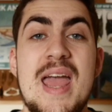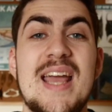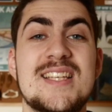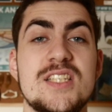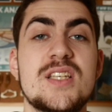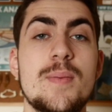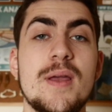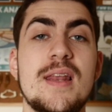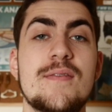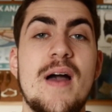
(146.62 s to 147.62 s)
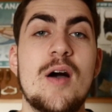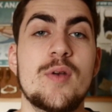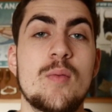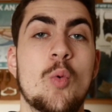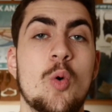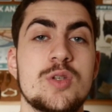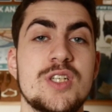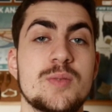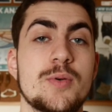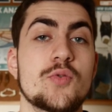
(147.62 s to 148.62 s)
It is typically found in
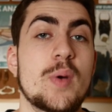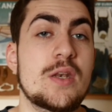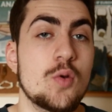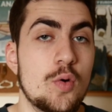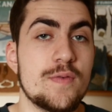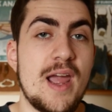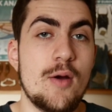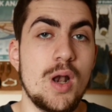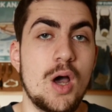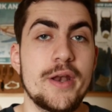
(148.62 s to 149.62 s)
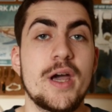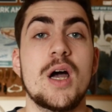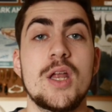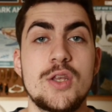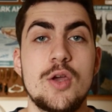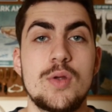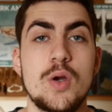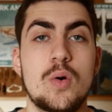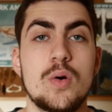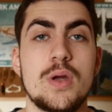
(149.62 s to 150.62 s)
waters between North Carolina and New
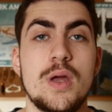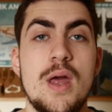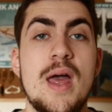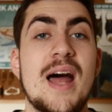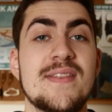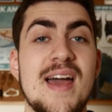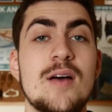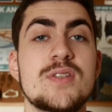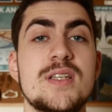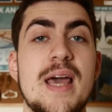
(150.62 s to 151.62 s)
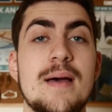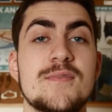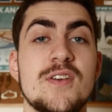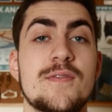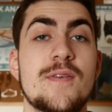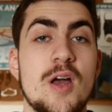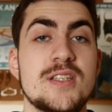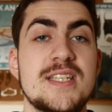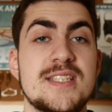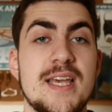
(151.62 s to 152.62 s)
York, and down to depths of
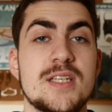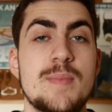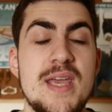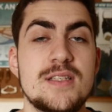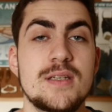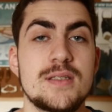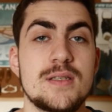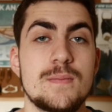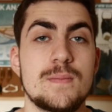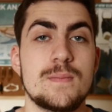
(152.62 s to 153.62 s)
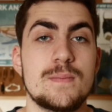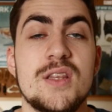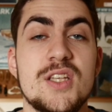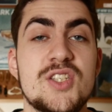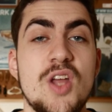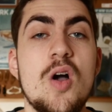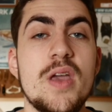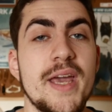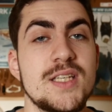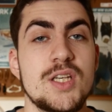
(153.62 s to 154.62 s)
36 meters. The
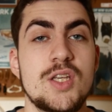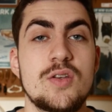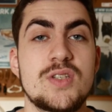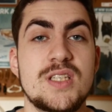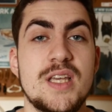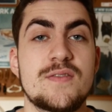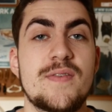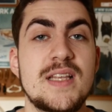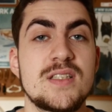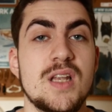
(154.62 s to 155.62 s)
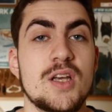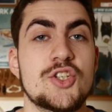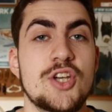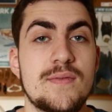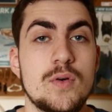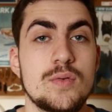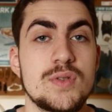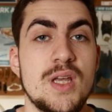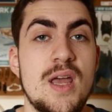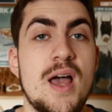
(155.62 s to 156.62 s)
stargazer uses its fins like
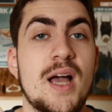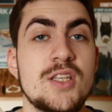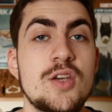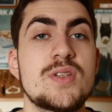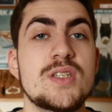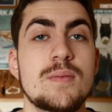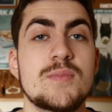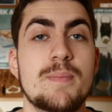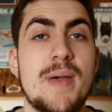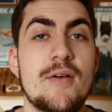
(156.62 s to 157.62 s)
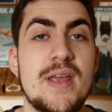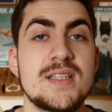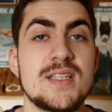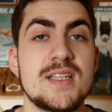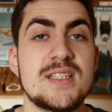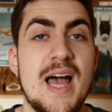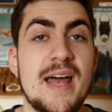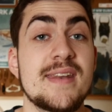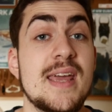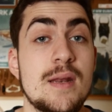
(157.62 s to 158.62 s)
shovels, and uses them to bury into the
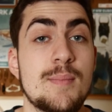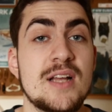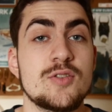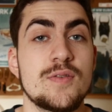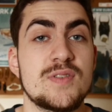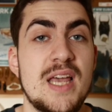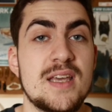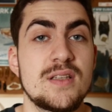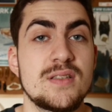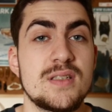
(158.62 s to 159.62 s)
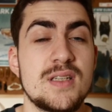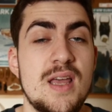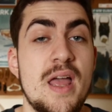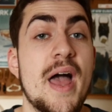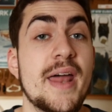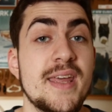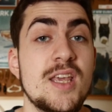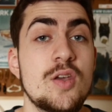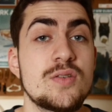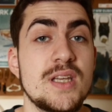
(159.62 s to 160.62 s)
sand in a matter of seconds, and they
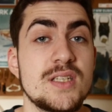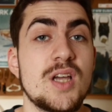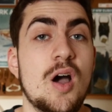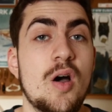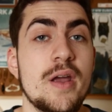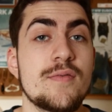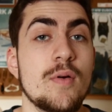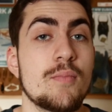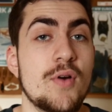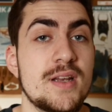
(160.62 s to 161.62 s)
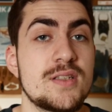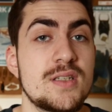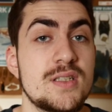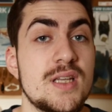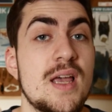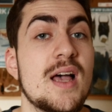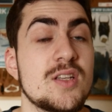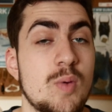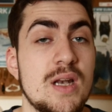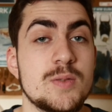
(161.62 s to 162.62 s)
use this to hide from predators
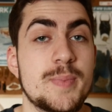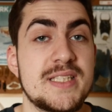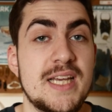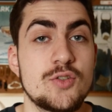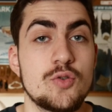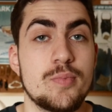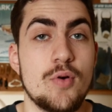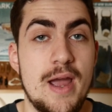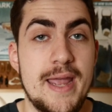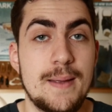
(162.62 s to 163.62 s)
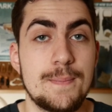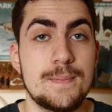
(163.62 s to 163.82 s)
as well as potential prey.